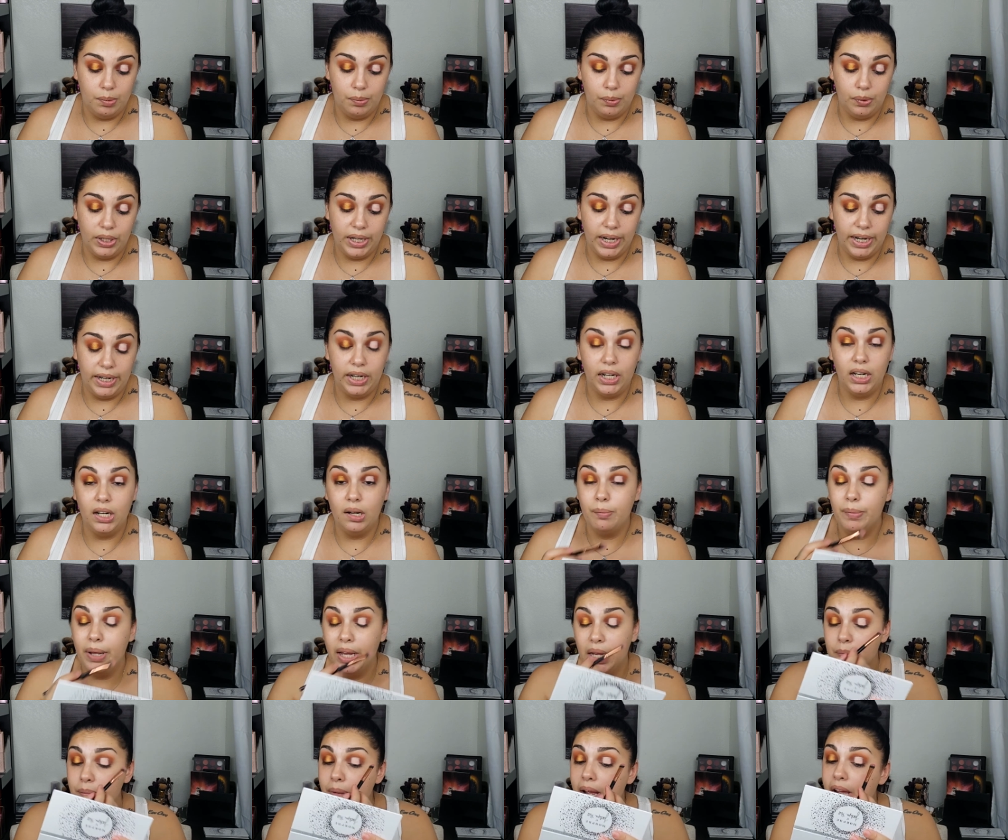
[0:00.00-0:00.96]
getting a
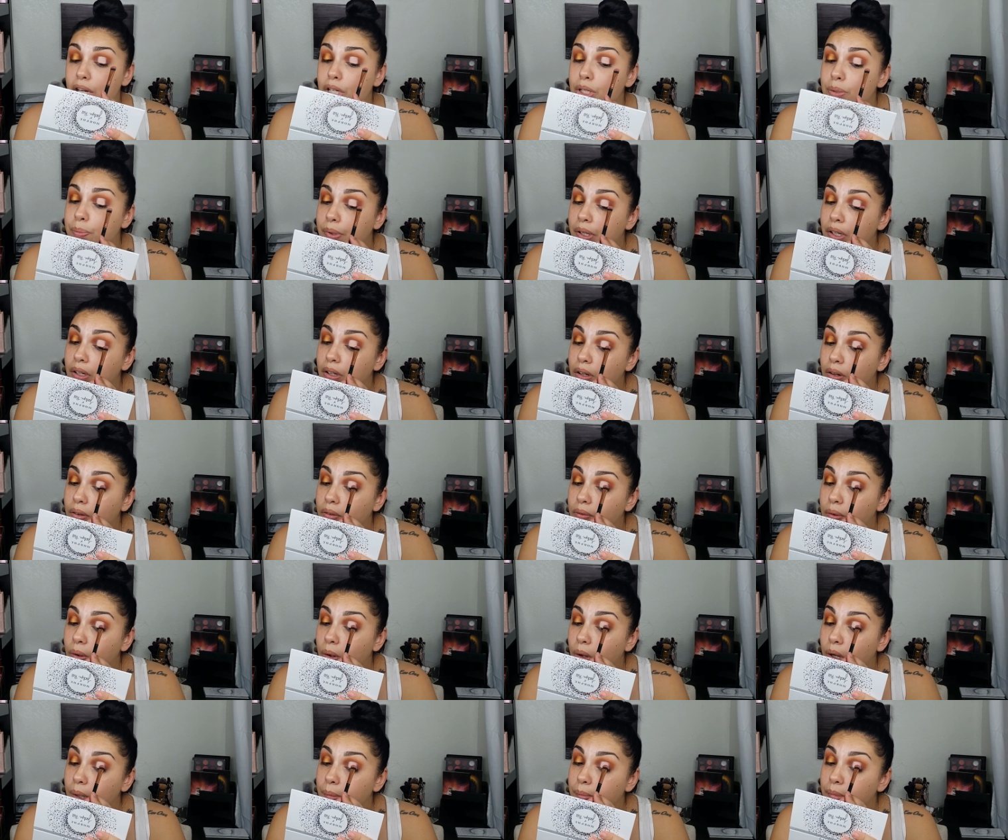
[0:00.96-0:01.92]
bad batch, but
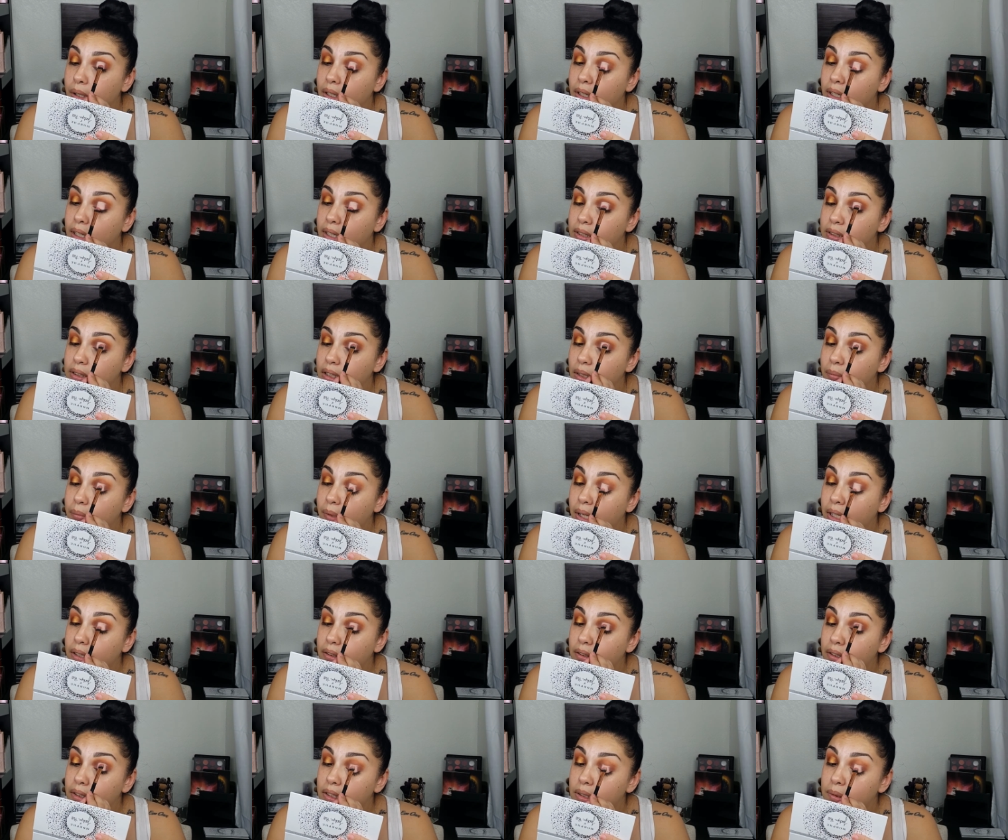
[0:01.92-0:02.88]
overall, I mean, like I said,
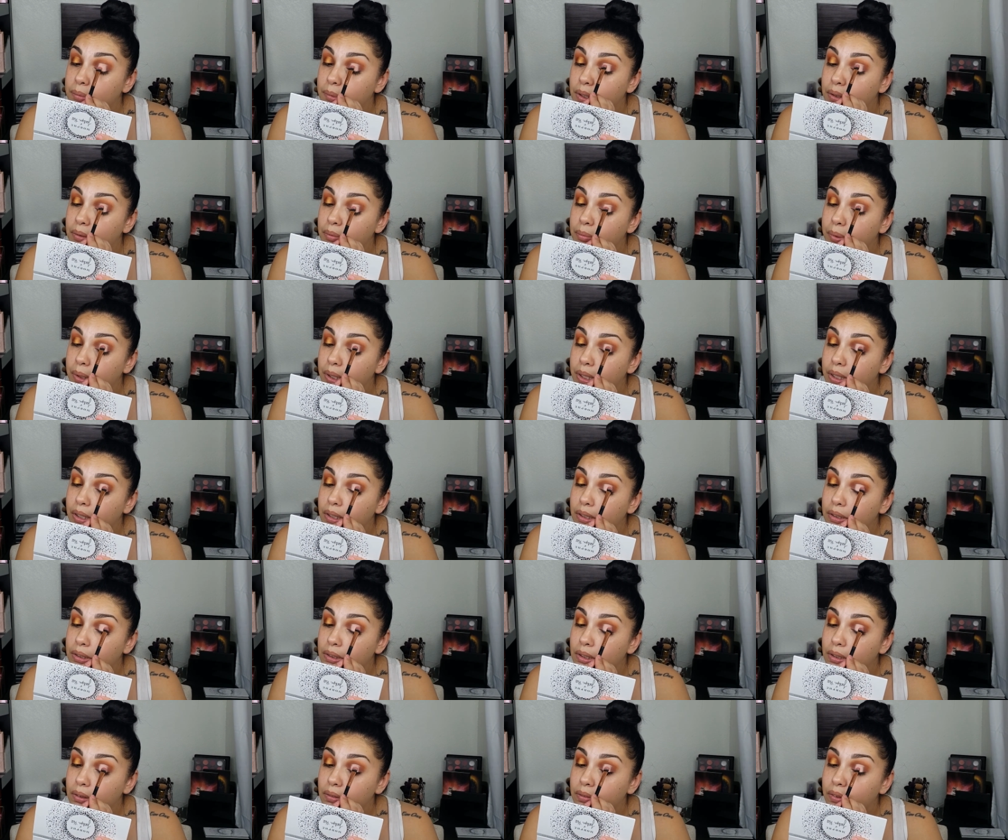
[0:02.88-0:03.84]
mine has been pretty good
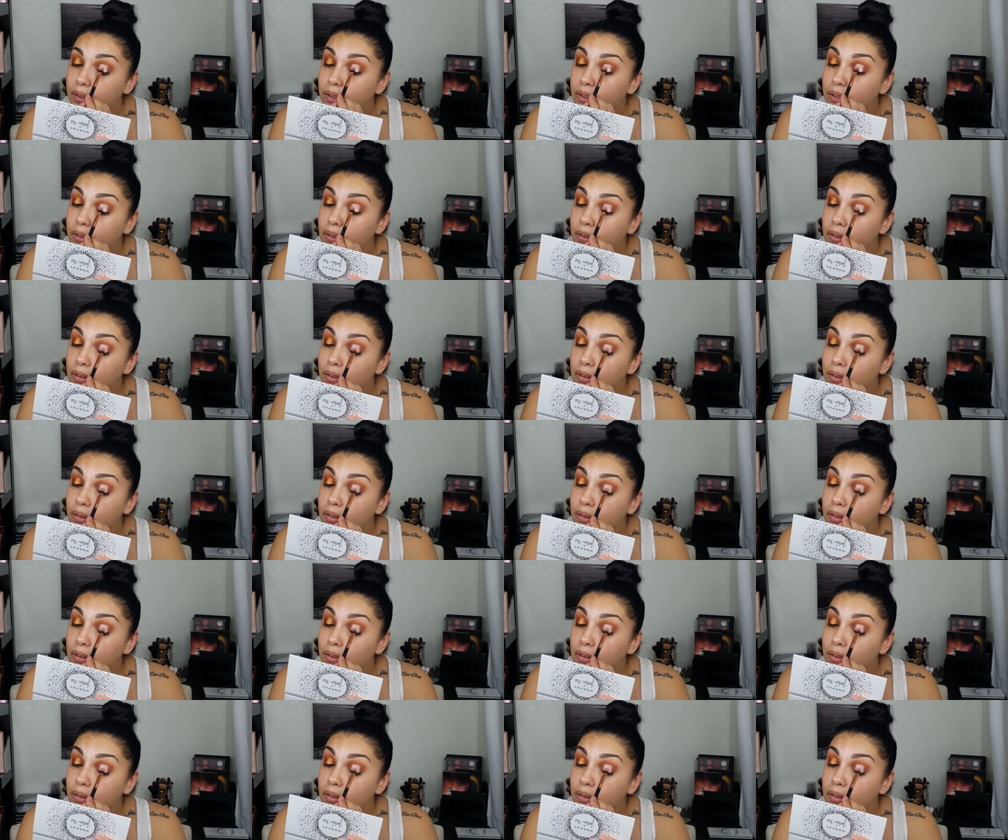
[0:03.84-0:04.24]
so far.